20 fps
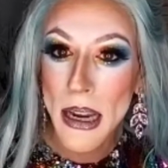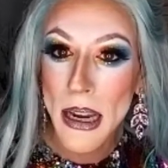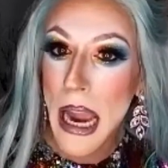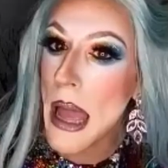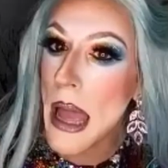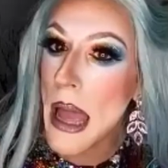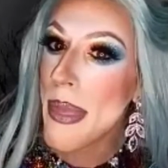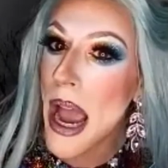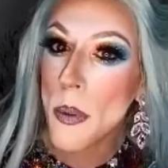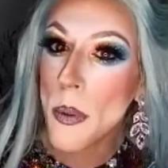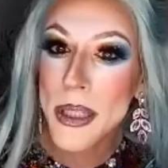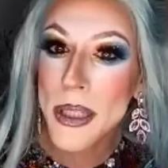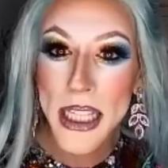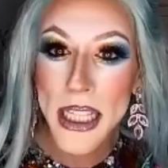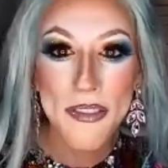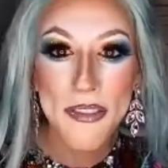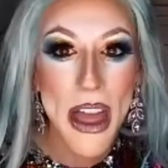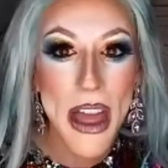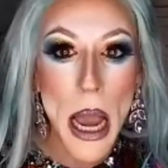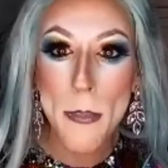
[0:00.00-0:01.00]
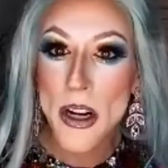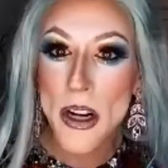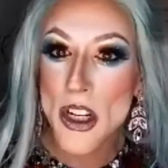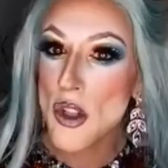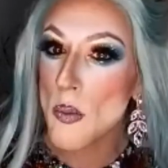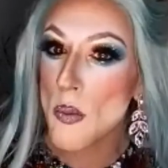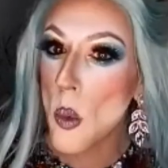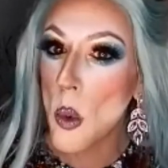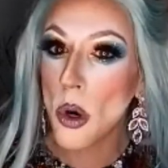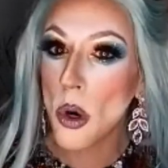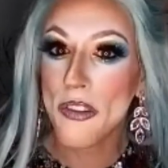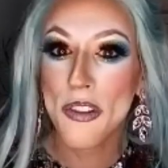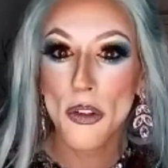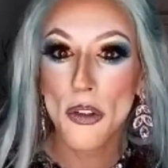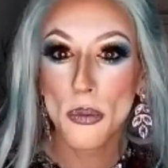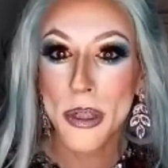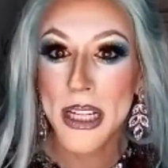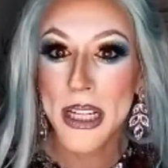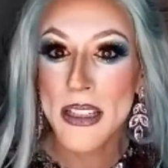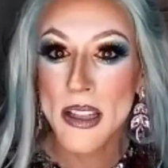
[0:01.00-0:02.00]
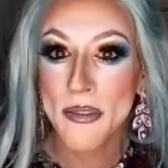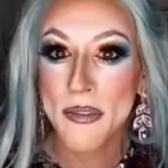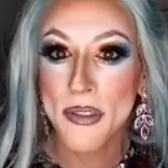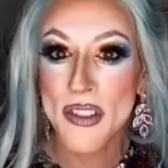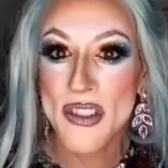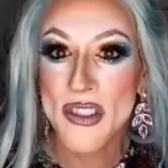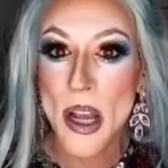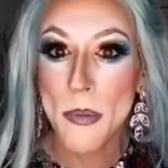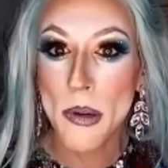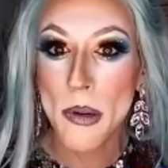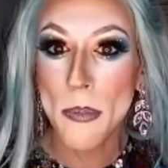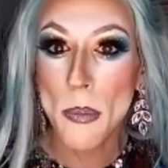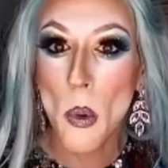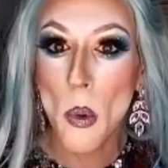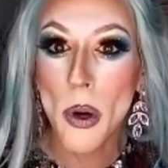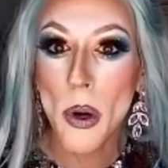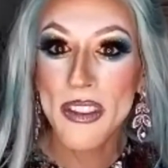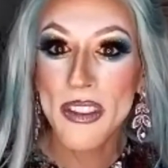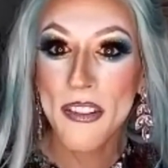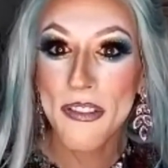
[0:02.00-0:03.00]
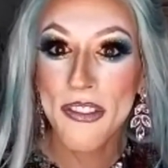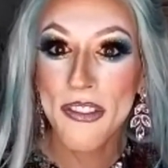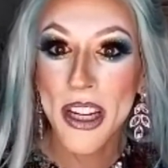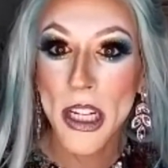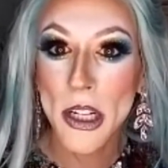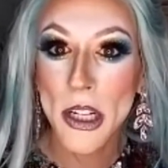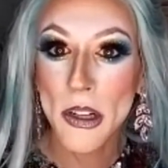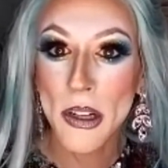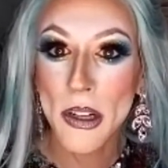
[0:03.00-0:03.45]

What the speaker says: And that would give that much more of a reason for someone to point the finger